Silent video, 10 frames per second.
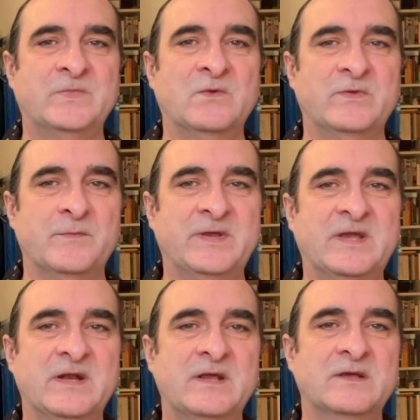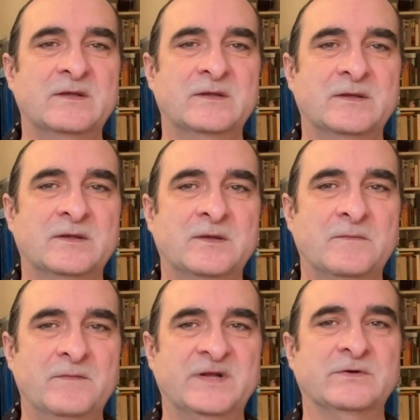with a beginning,
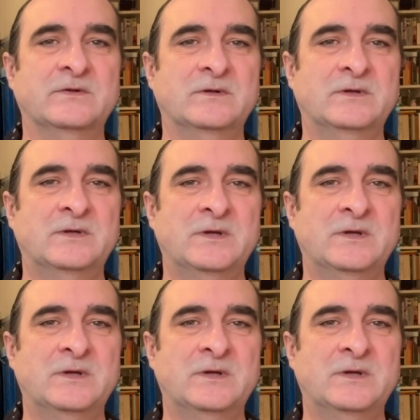middle,